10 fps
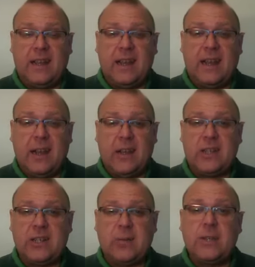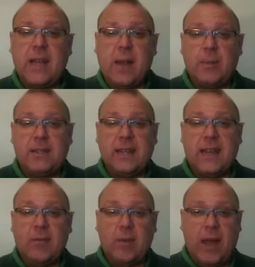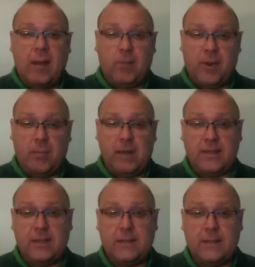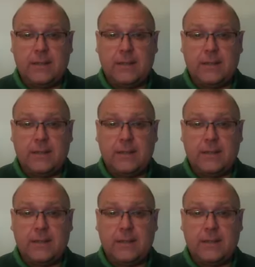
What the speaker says: Elisha was able to give her that promise.